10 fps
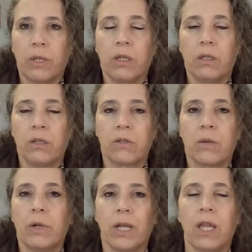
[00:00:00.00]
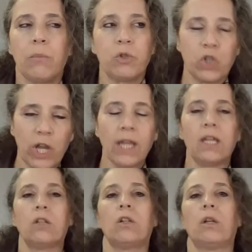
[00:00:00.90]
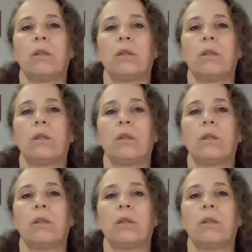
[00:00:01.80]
laying in the summer, I kept checking her.